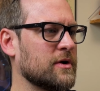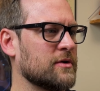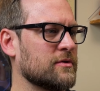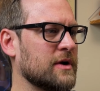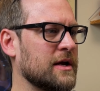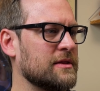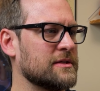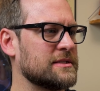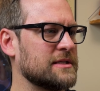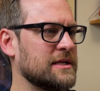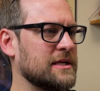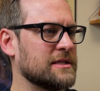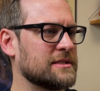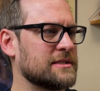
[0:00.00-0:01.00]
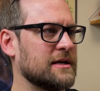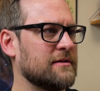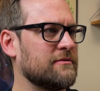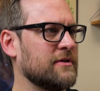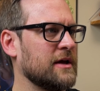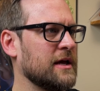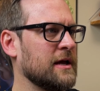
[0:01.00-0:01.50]
running around the city and stuff.
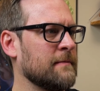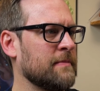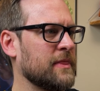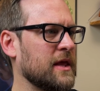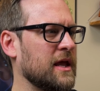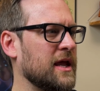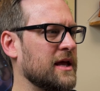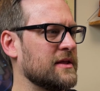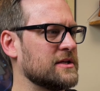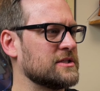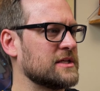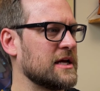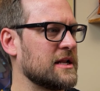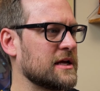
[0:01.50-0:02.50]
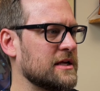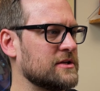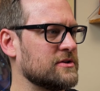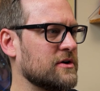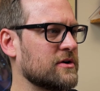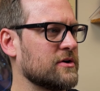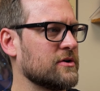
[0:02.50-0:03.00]
And they just had like a
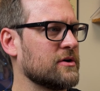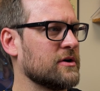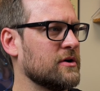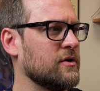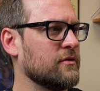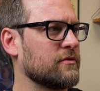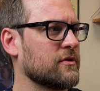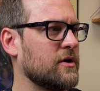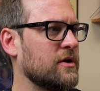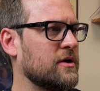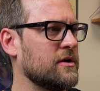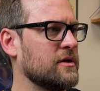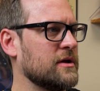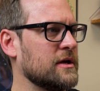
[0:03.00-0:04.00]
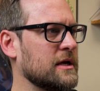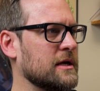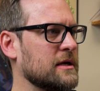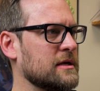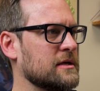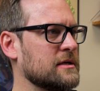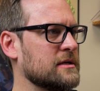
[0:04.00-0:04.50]
darker overall
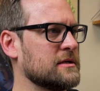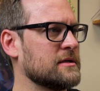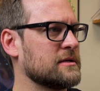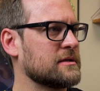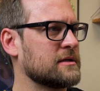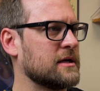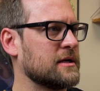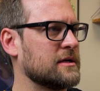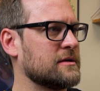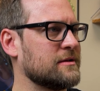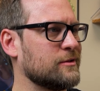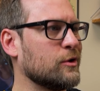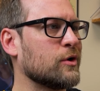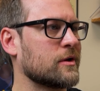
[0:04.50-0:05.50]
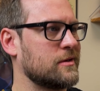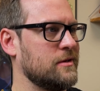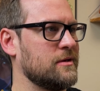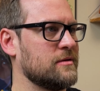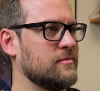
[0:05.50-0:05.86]
kind of look.